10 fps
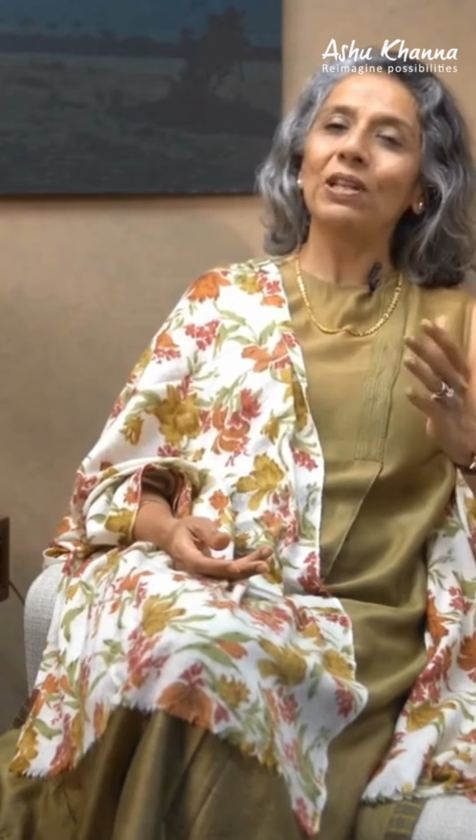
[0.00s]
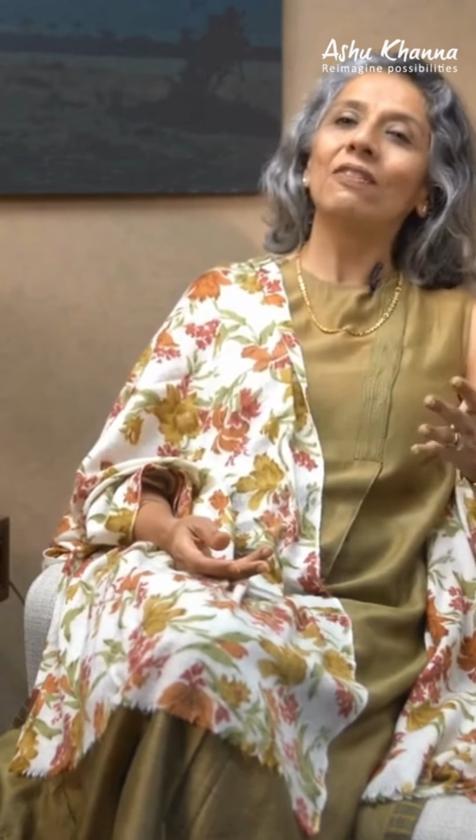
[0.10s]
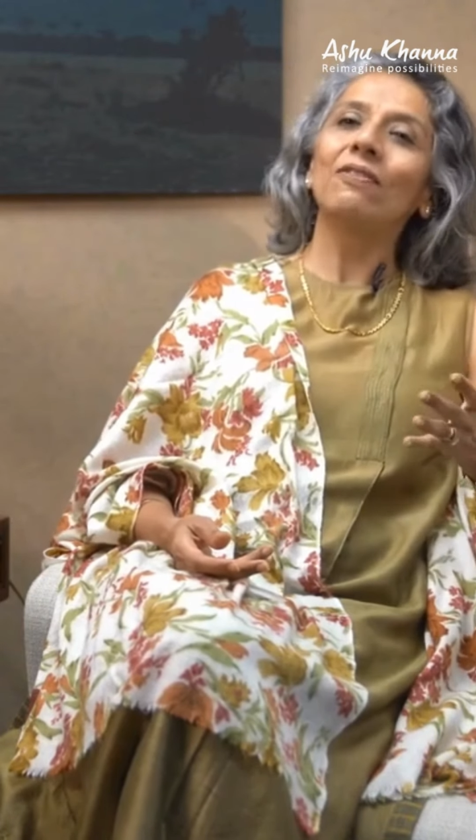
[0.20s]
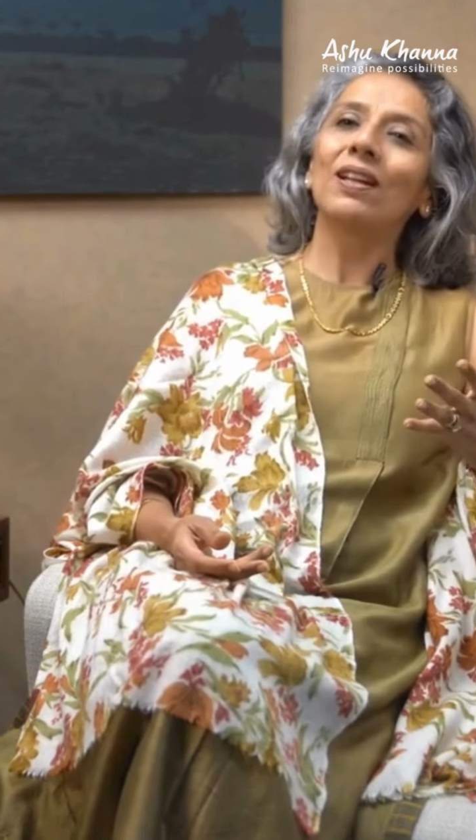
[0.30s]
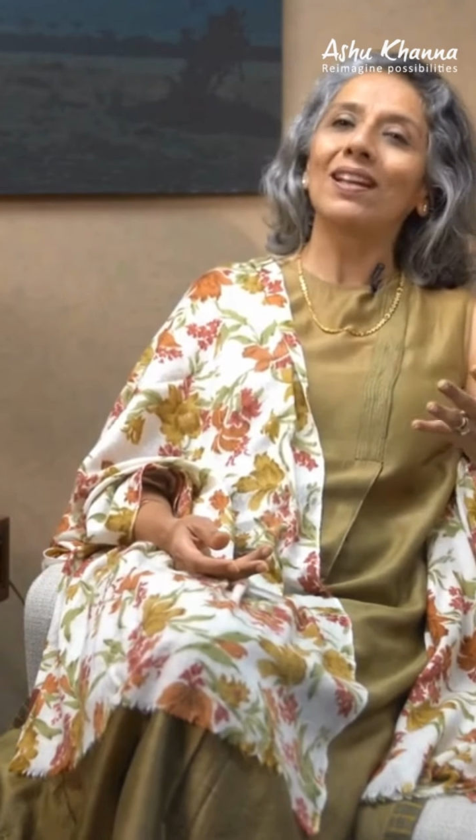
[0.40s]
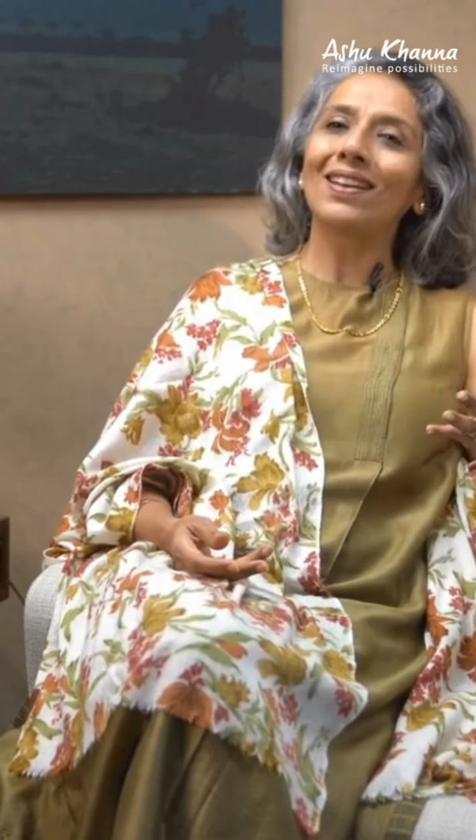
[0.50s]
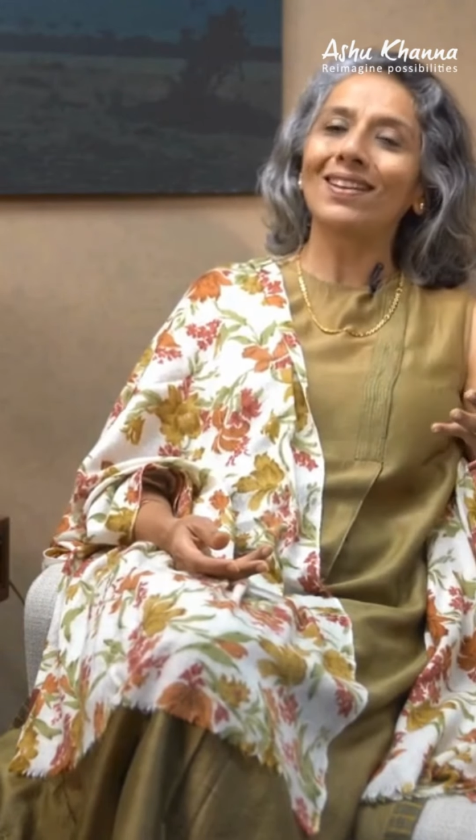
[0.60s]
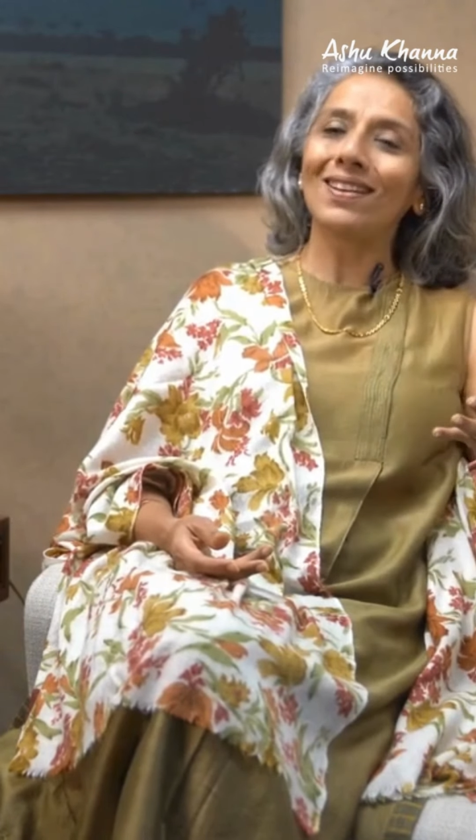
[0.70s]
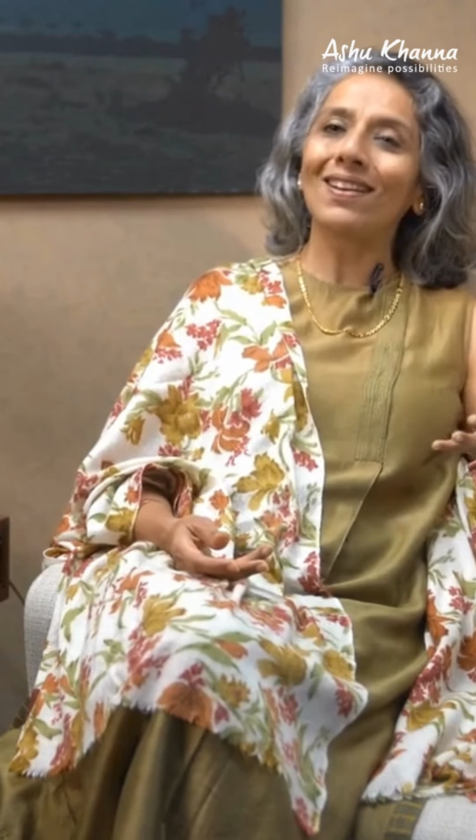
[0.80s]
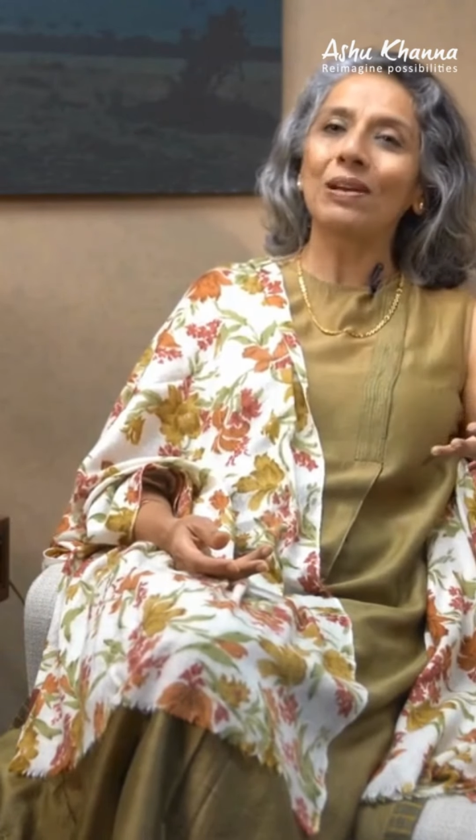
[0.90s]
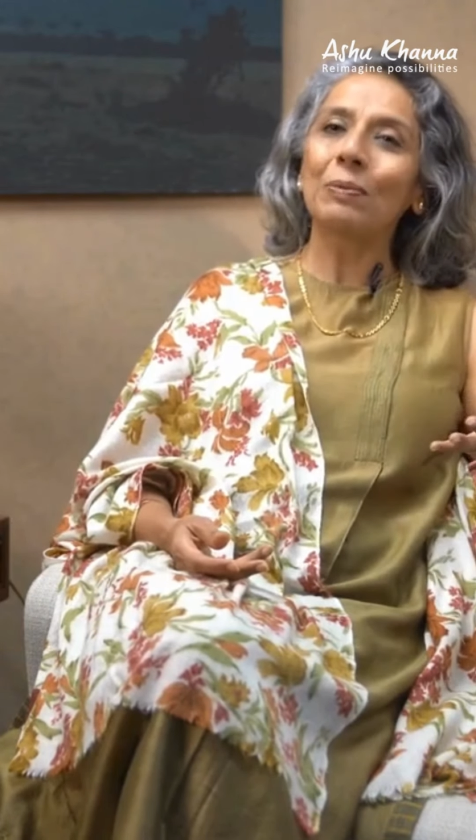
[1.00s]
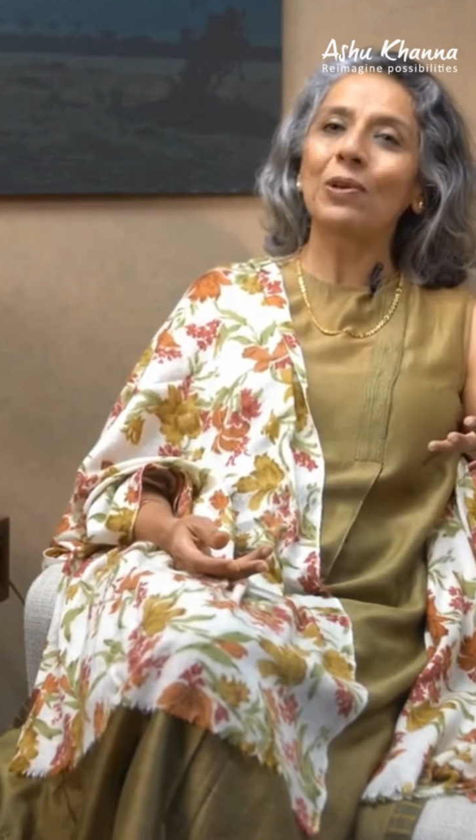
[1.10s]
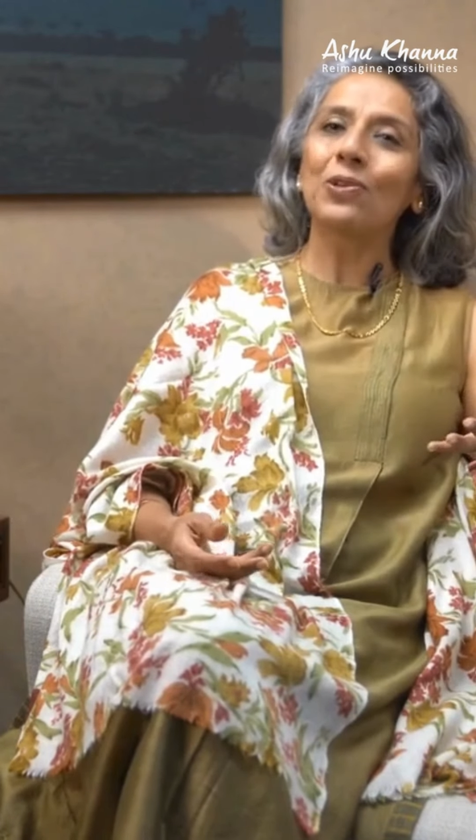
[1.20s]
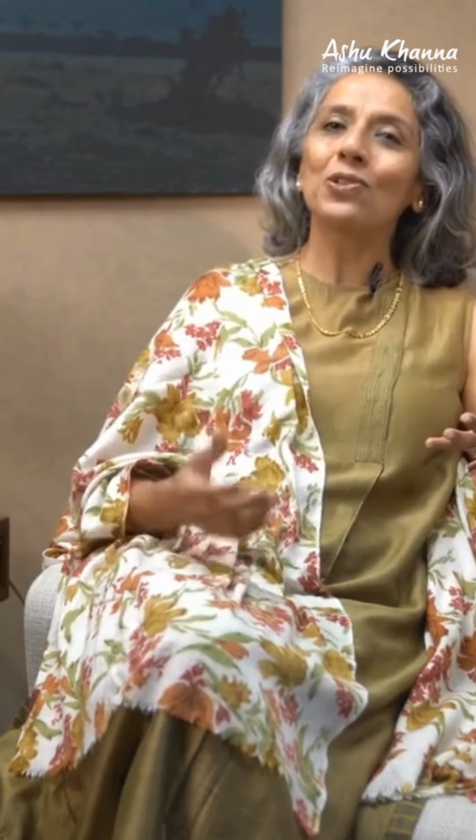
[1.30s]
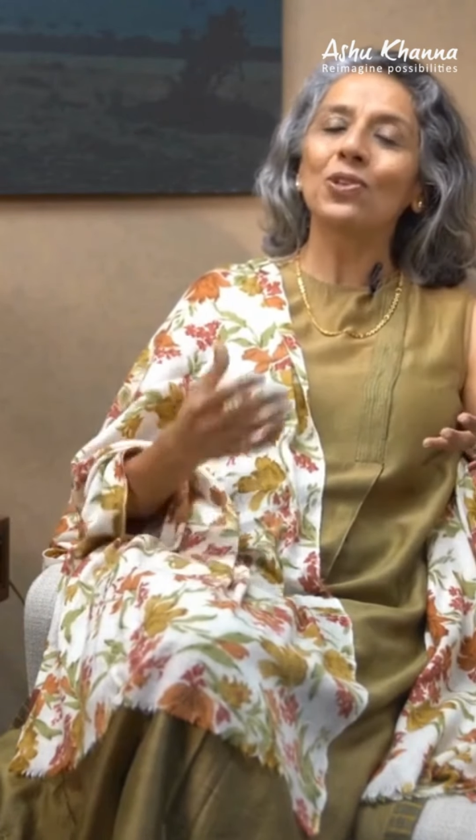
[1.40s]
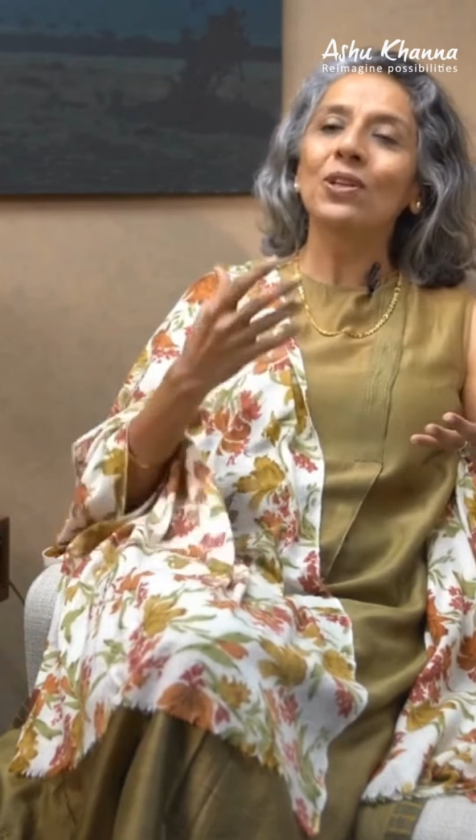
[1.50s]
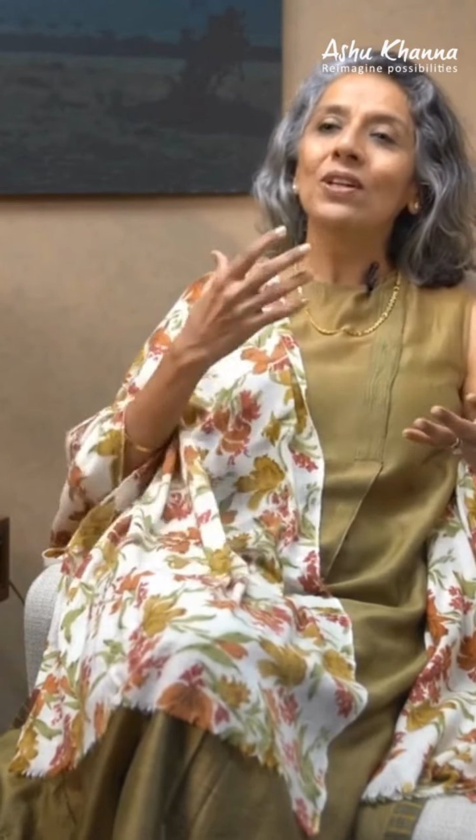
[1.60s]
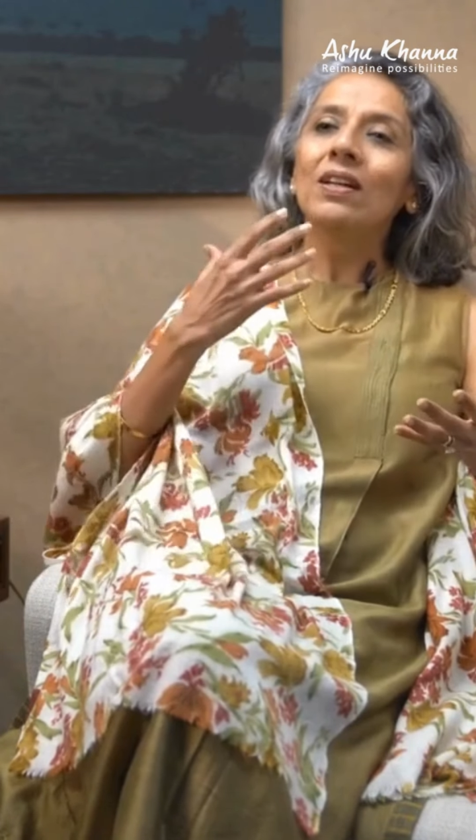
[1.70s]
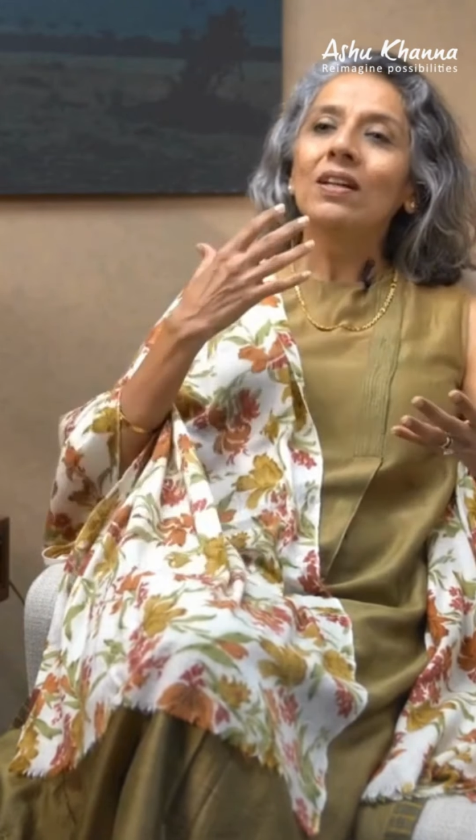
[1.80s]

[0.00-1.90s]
behaving like an adult, because you're